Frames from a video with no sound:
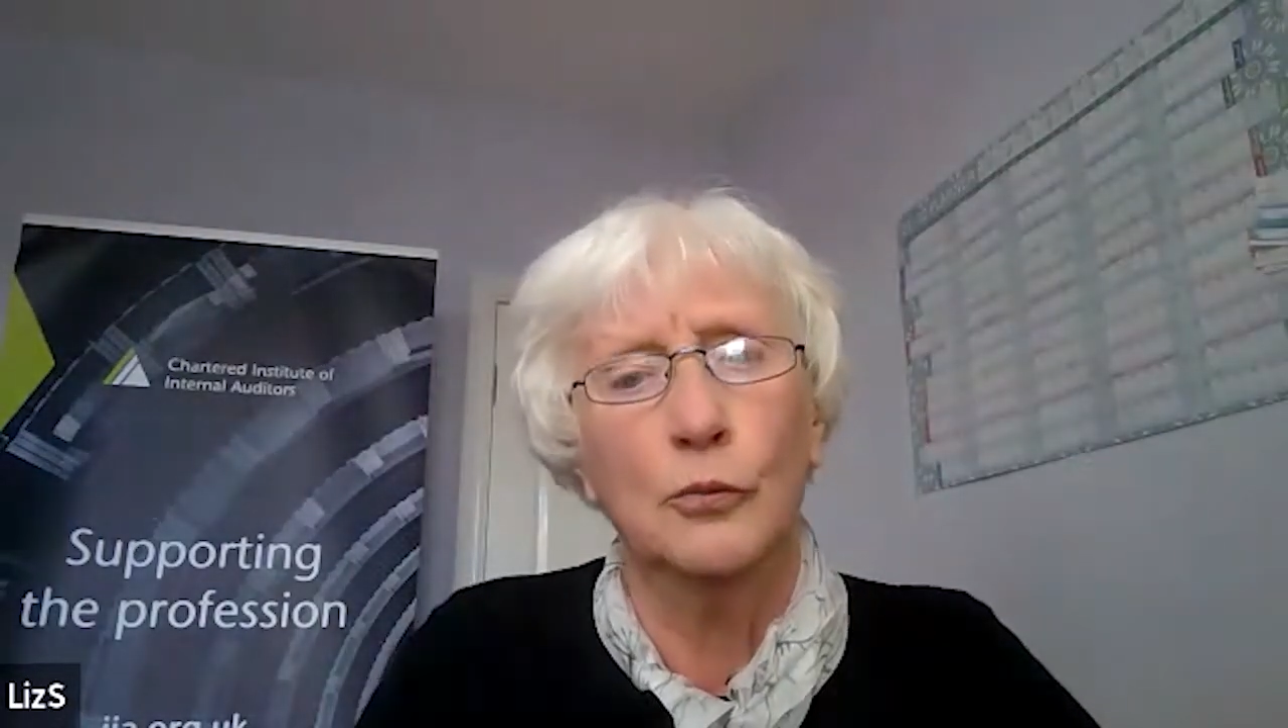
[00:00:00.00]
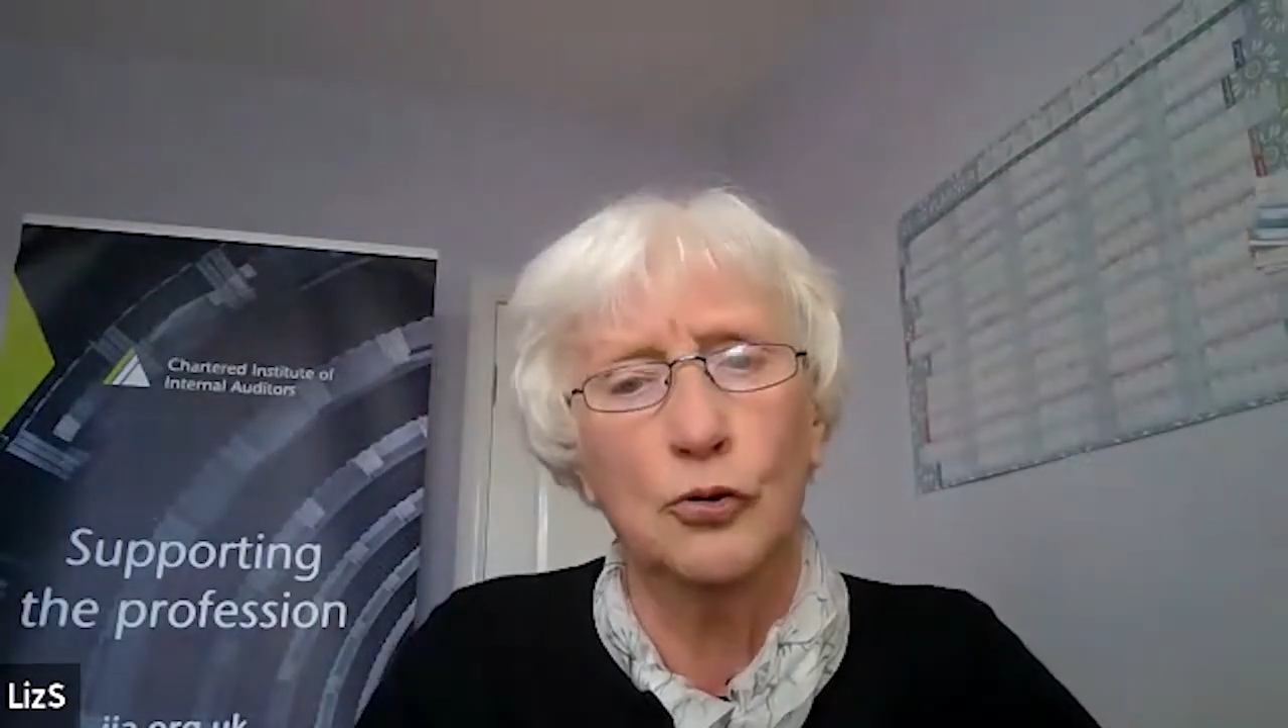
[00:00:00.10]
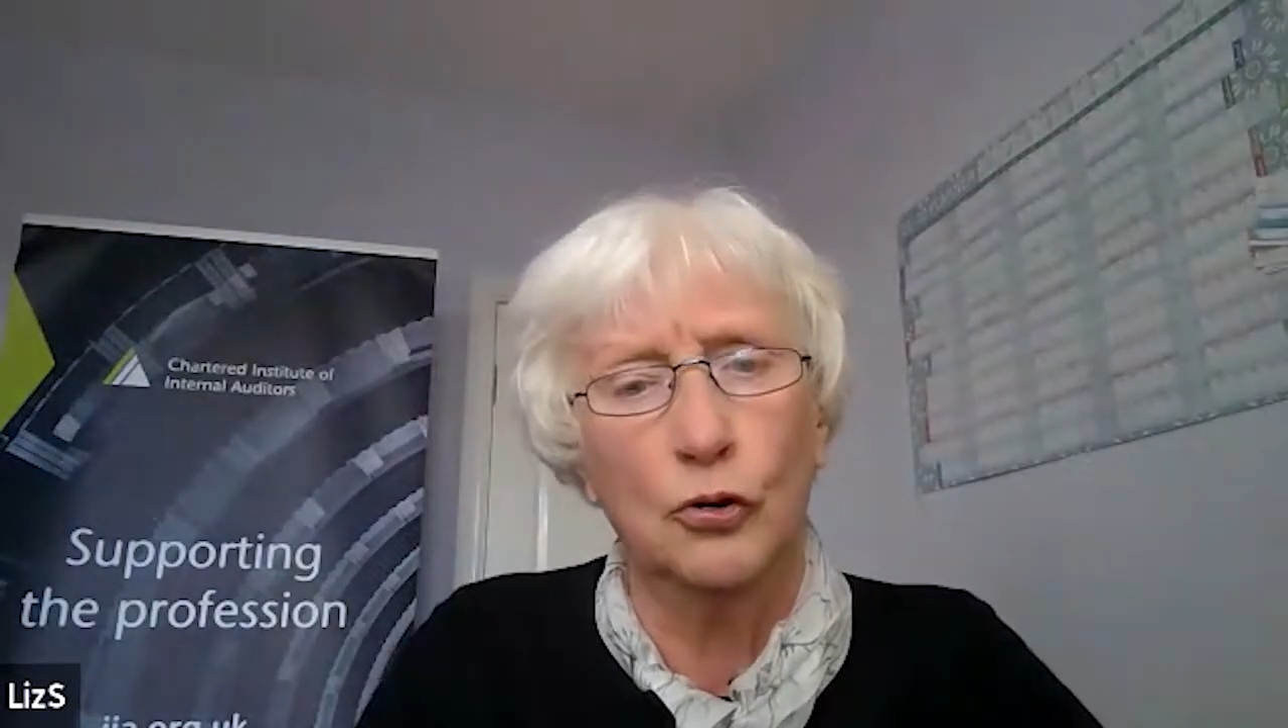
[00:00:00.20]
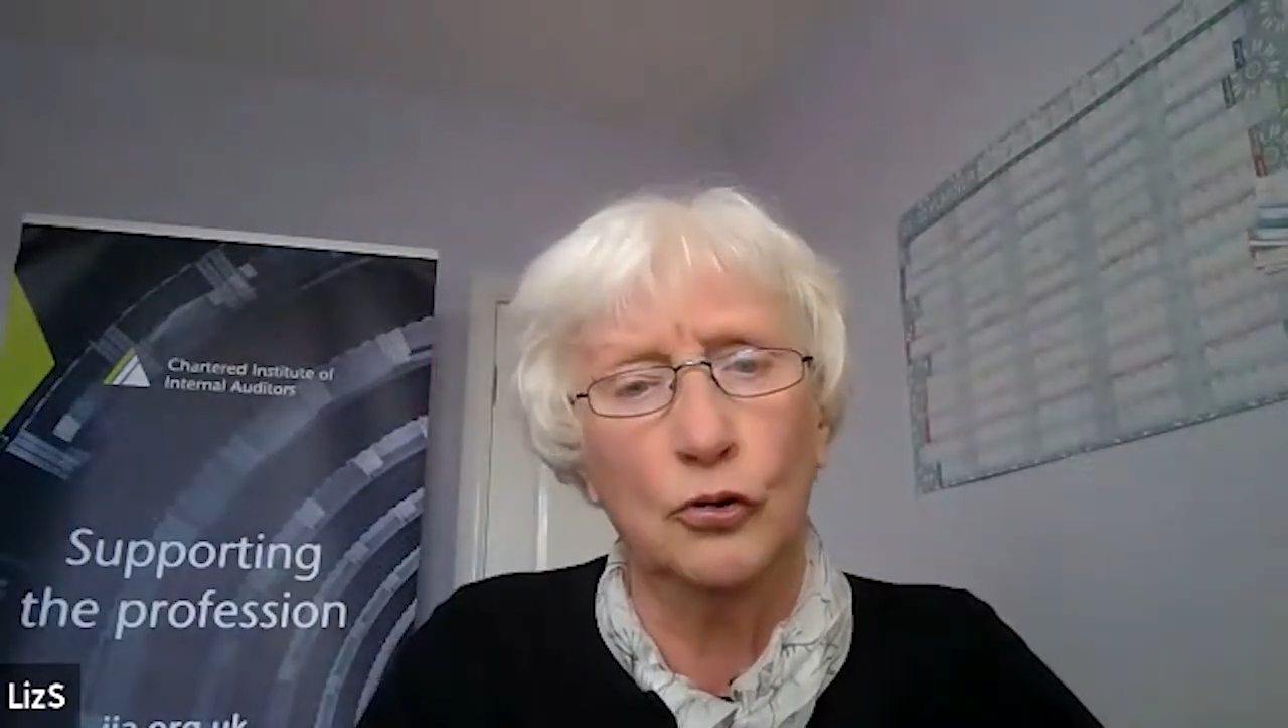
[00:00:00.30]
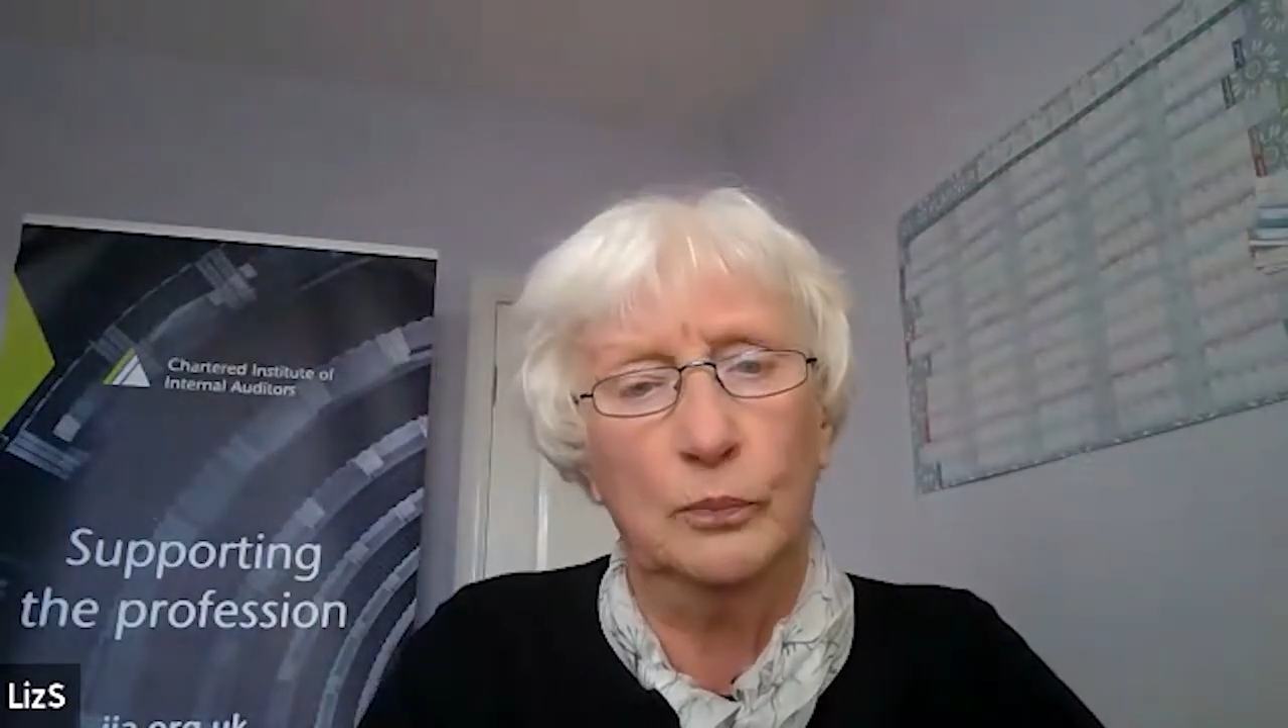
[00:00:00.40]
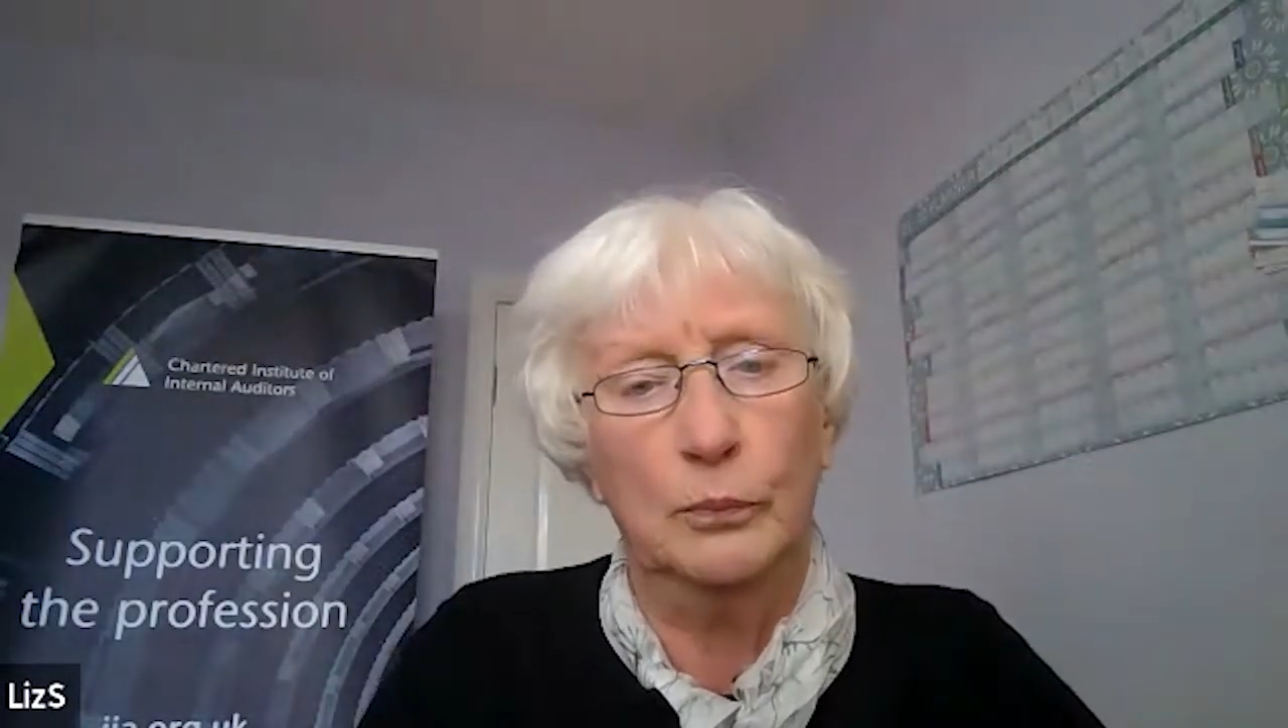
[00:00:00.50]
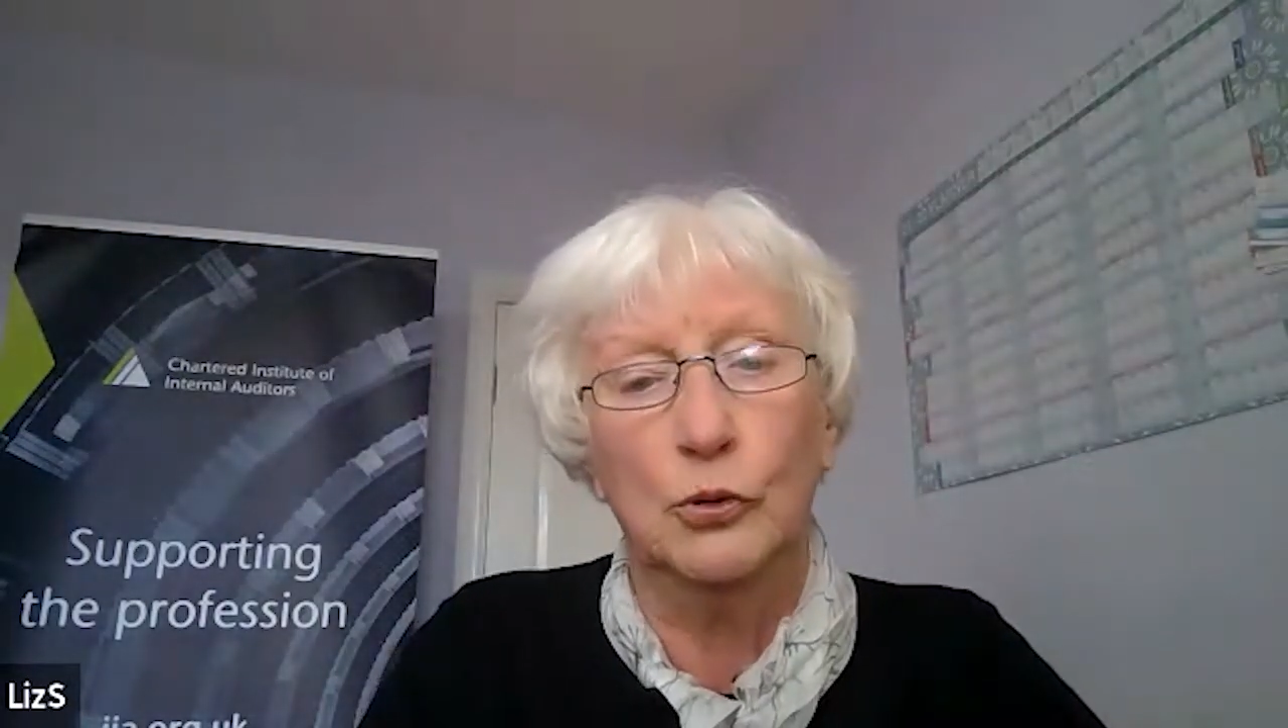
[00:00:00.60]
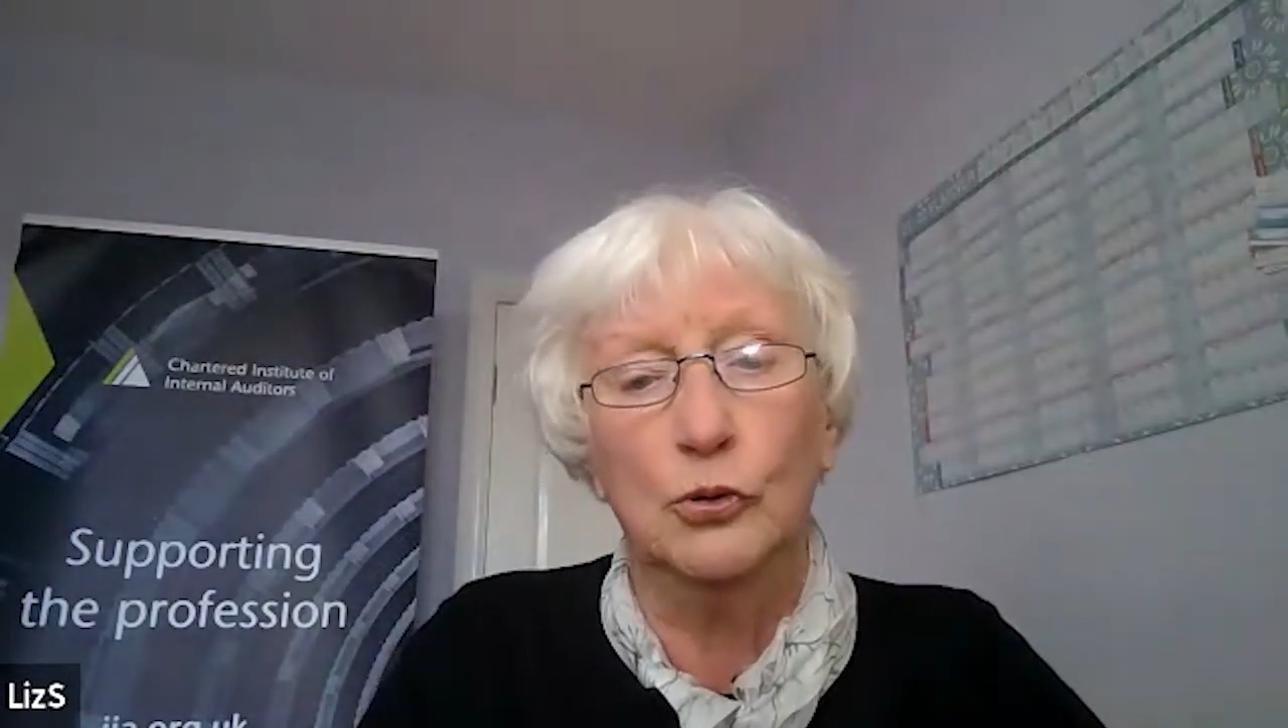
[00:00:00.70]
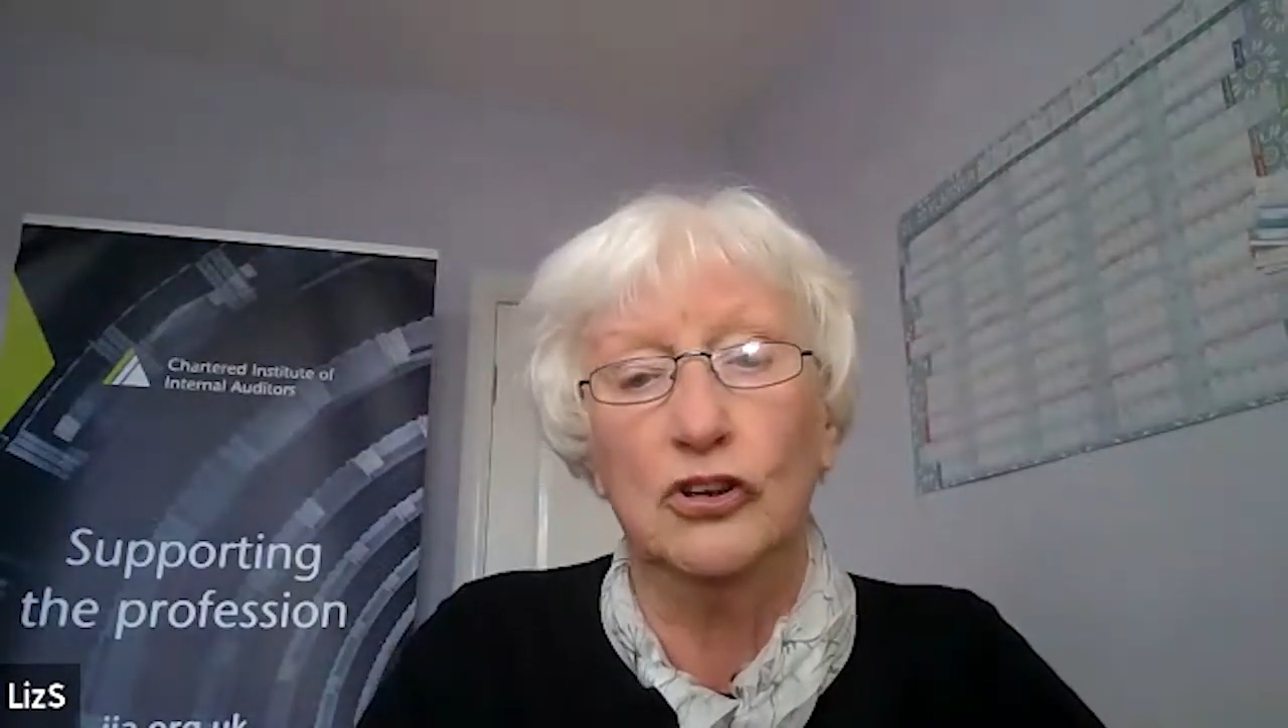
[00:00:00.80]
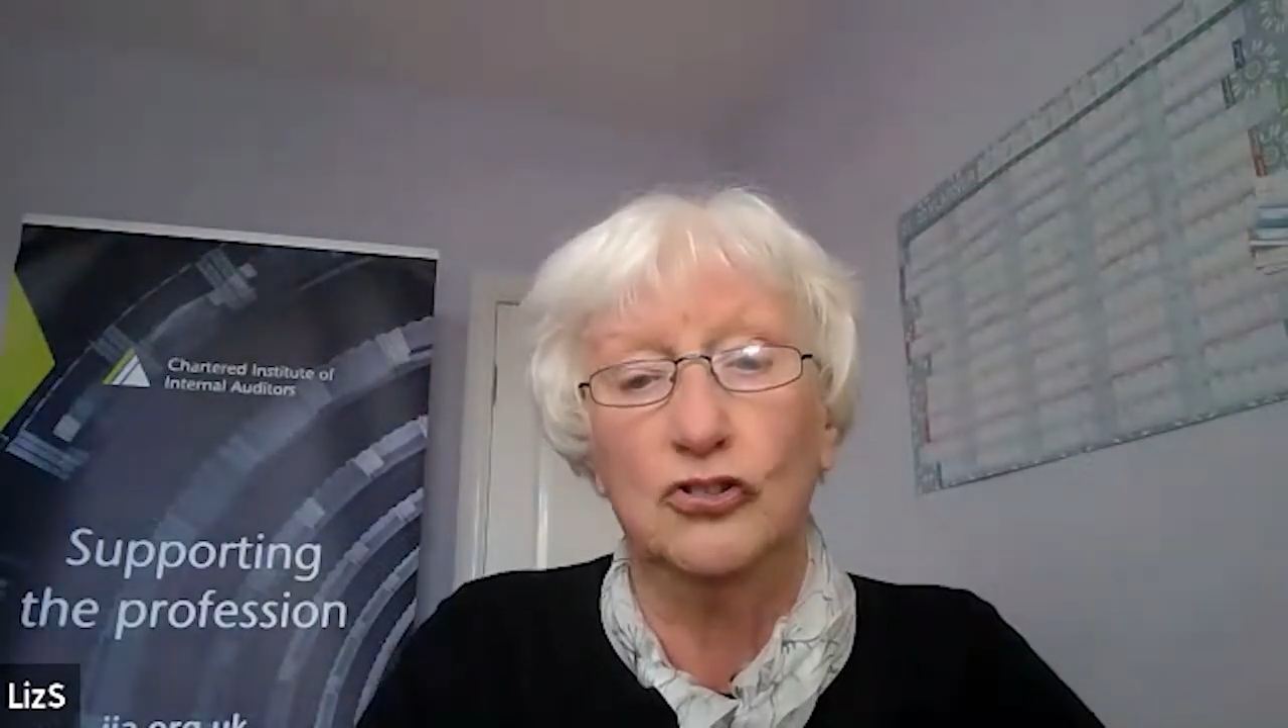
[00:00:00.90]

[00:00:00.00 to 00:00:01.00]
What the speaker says: cross-border